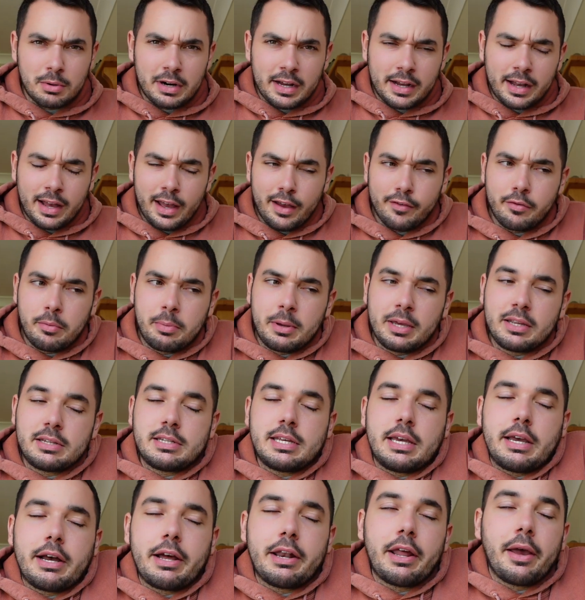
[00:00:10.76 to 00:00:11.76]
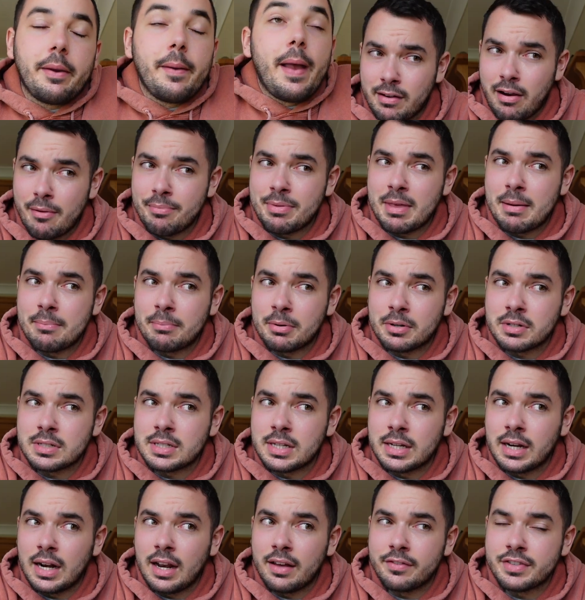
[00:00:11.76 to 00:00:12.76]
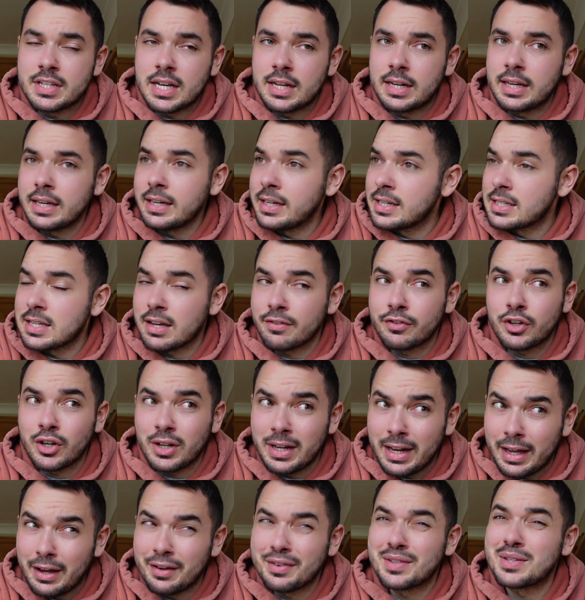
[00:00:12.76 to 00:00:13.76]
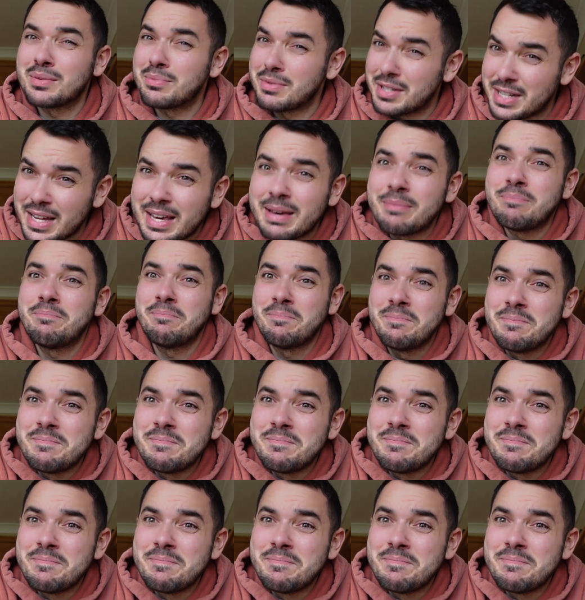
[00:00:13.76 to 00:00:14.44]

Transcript: brag, I have a PT, I know. Grab them boxing gloves, honey, because I've got to let off some steam.